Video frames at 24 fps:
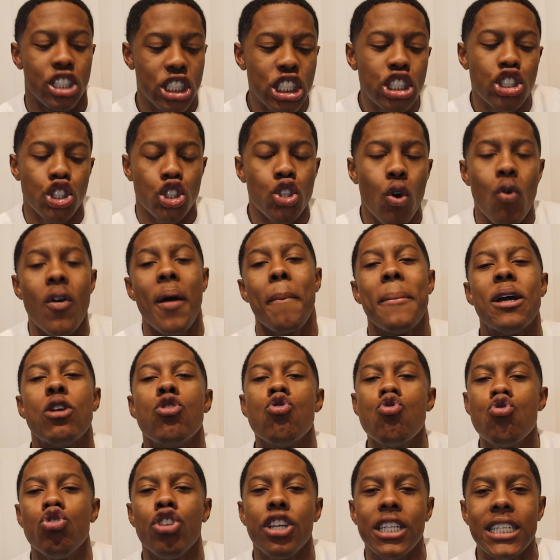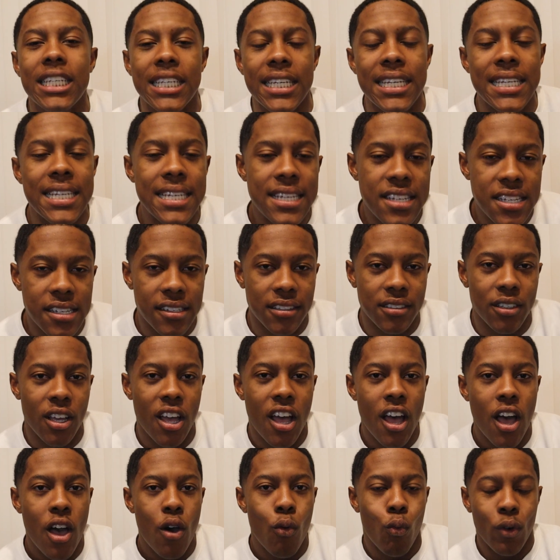She's showing me who she is
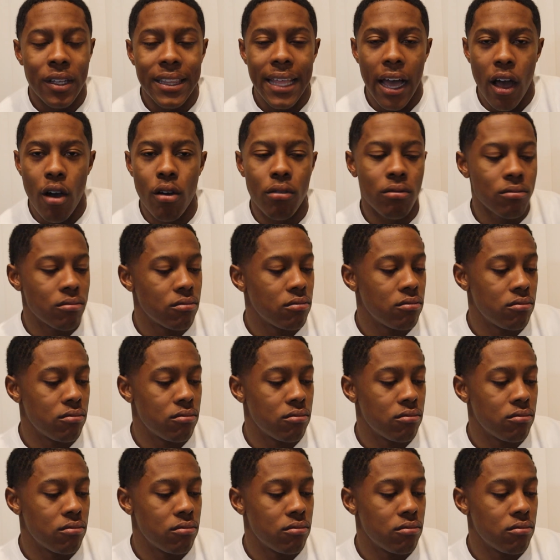without